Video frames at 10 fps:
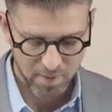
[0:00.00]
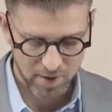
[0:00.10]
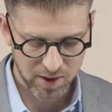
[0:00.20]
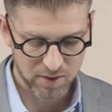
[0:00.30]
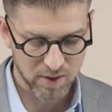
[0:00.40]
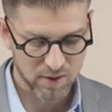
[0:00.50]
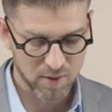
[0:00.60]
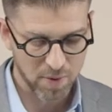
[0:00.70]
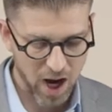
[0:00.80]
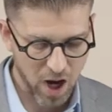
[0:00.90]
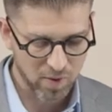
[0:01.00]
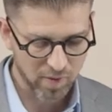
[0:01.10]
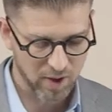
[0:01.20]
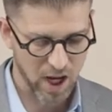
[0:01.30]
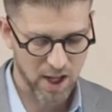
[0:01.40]
because it is the power
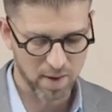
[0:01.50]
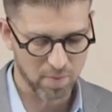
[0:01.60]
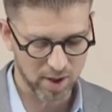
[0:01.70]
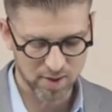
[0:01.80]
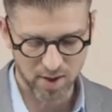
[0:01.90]
of God that brings